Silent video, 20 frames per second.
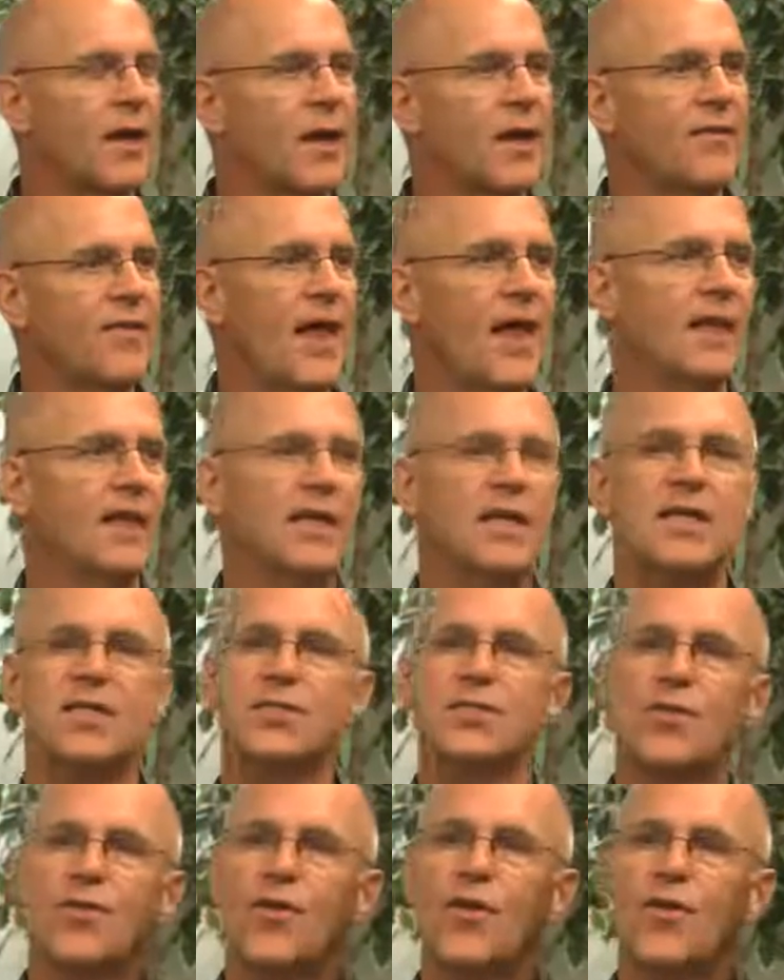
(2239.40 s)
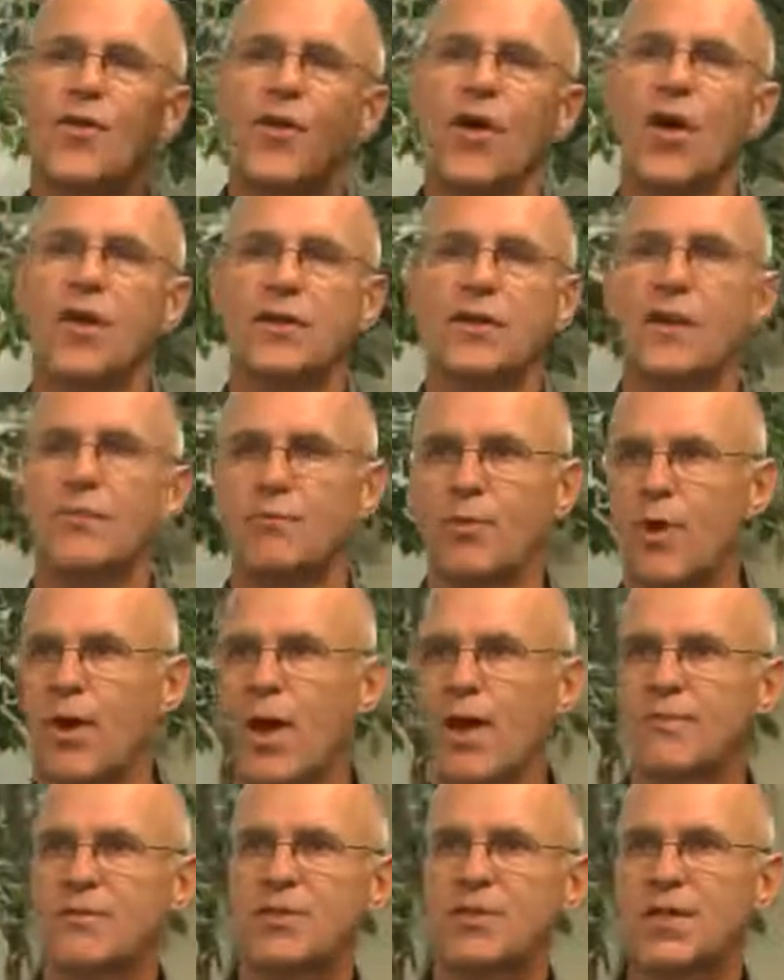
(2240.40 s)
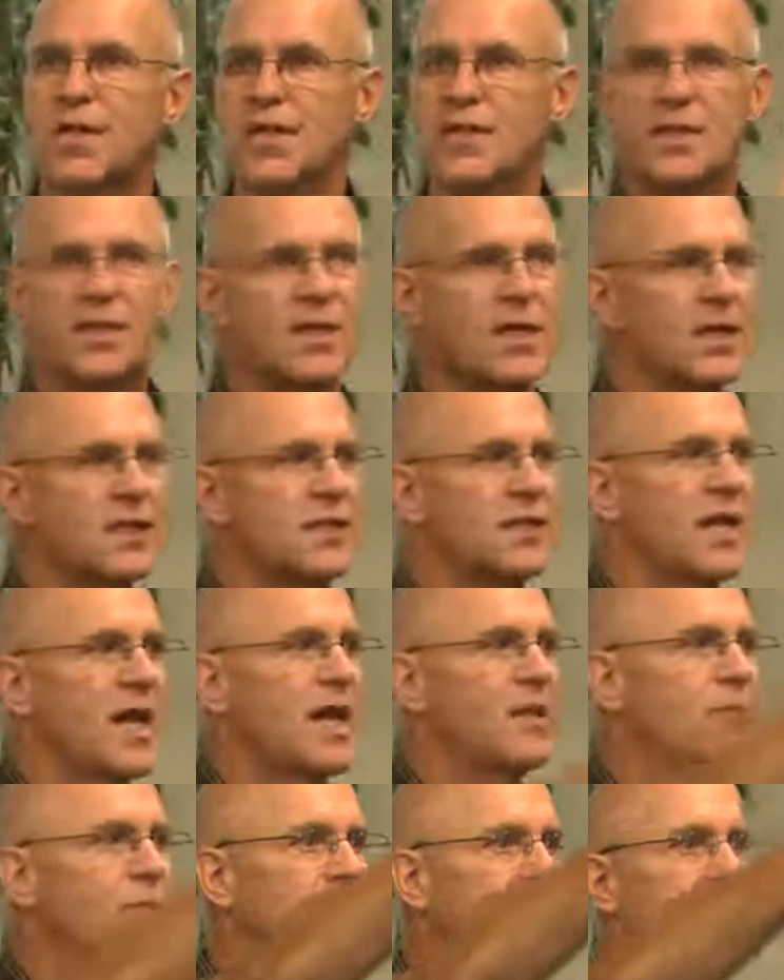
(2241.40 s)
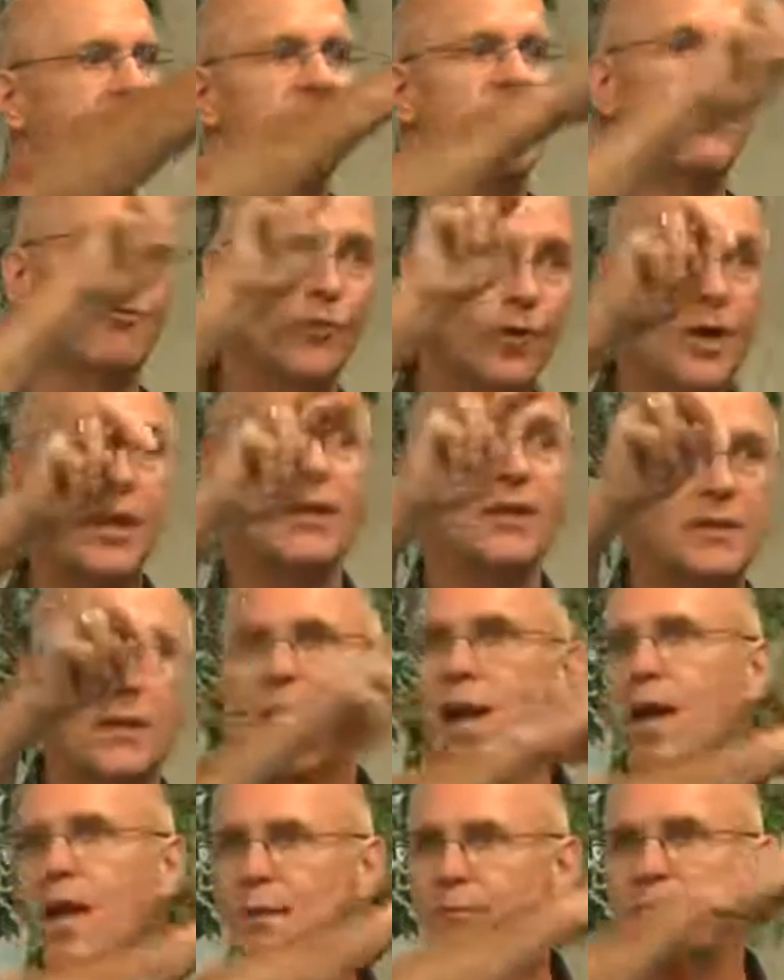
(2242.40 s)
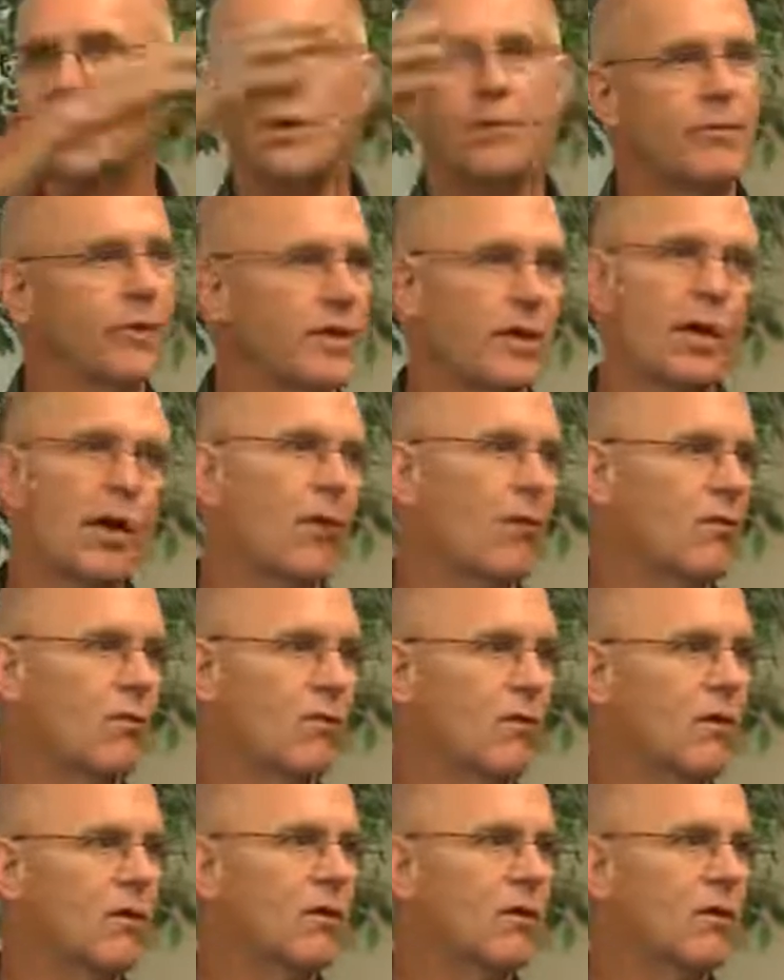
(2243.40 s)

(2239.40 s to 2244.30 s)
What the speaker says: And that leads to the thought that perhaps these things take place in real time, but no.